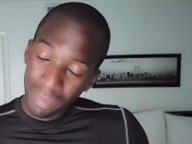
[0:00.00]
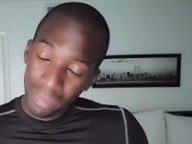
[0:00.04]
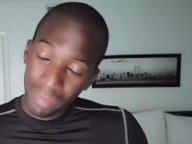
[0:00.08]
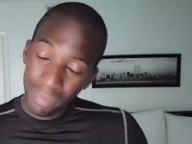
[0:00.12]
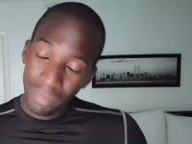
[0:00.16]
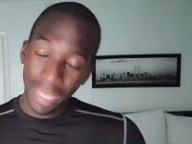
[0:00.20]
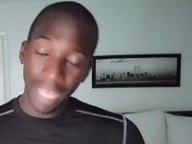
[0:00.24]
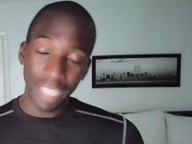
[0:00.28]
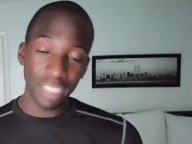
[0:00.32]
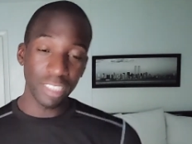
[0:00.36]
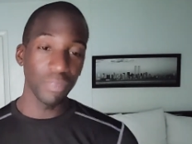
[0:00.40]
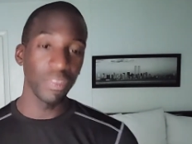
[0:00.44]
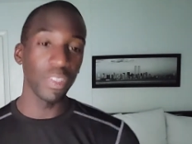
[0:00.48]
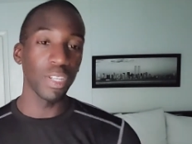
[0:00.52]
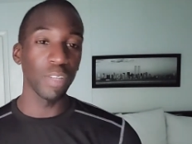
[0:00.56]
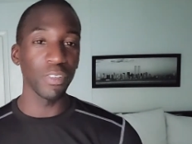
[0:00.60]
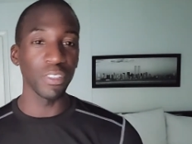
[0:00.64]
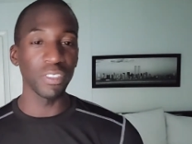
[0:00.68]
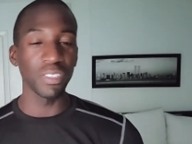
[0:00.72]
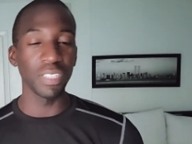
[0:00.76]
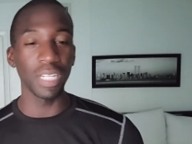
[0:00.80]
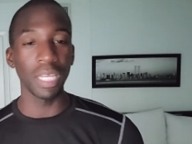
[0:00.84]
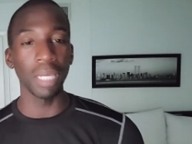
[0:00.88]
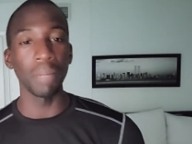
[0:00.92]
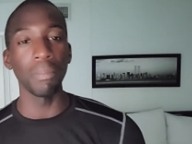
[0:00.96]
that's the video for
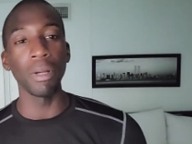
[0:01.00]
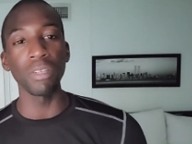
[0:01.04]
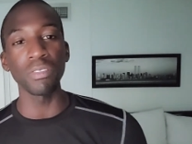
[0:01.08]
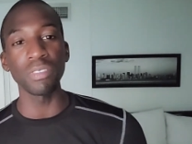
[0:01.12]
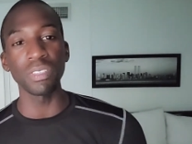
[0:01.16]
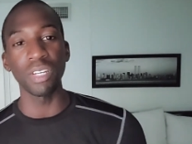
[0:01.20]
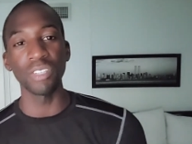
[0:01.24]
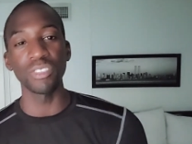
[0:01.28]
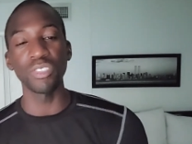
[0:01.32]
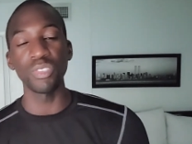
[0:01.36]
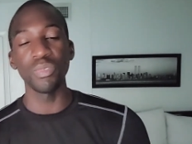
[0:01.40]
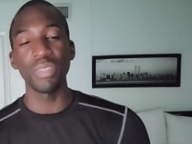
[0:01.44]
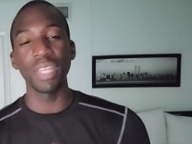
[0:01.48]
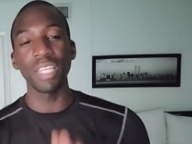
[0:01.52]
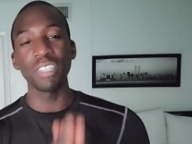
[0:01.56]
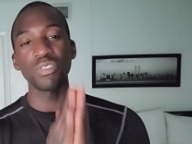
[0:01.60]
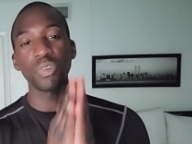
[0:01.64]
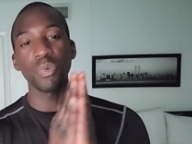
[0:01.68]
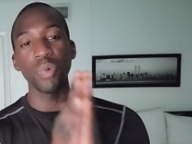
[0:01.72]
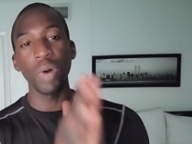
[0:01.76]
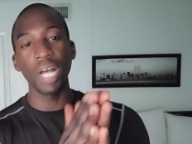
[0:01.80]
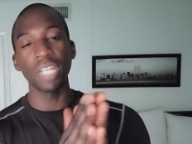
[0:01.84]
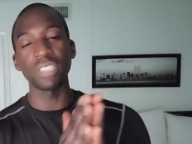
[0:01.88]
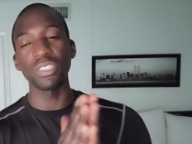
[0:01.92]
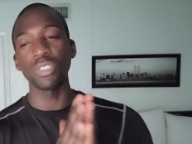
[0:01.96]
today. Much love to you. Thanks for
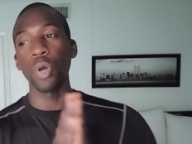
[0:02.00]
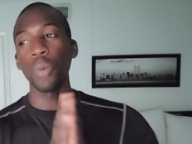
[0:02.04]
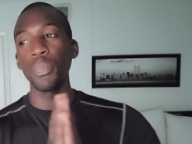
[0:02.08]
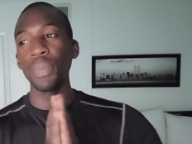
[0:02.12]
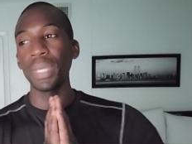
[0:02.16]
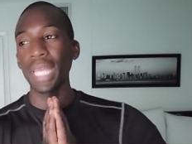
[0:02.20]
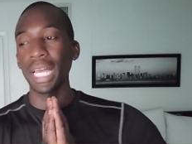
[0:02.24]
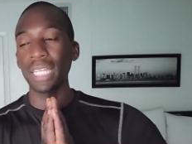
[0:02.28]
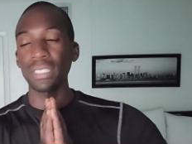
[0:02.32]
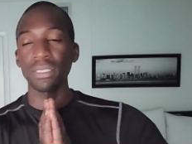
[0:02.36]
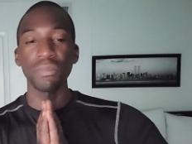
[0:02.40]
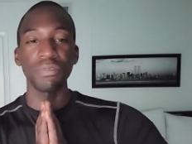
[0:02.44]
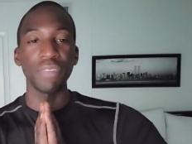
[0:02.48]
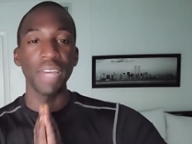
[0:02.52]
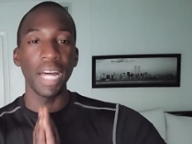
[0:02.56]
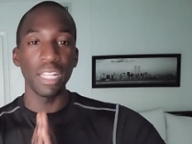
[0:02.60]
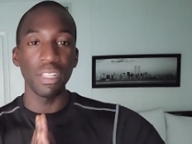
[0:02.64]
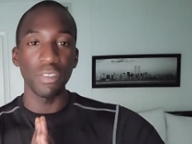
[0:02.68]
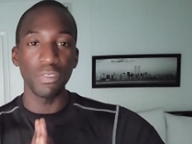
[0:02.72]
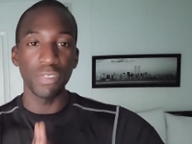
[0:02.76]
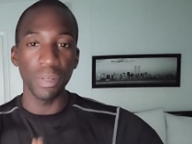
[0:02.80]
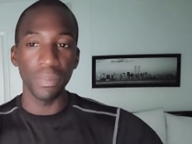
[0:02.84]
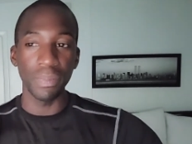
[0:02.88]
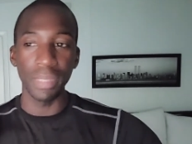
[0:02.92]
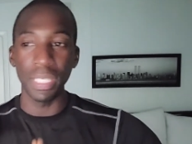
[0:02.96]
watching. Hope you got some value
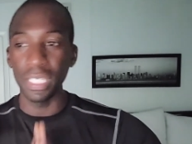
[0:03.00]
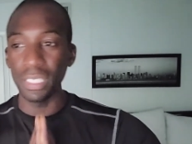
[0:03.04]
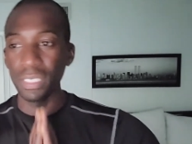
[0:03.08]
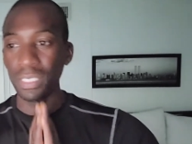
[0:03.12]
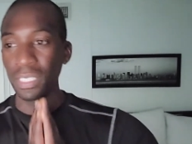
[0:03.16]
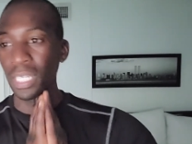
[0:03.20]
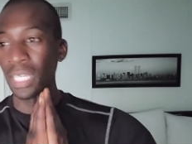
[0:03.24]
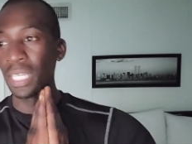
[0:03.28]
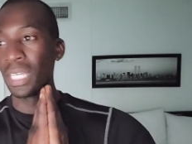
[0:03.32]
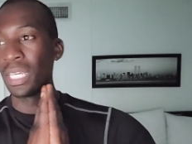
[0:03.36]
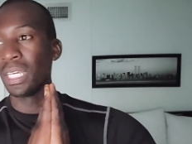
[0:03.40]
from this.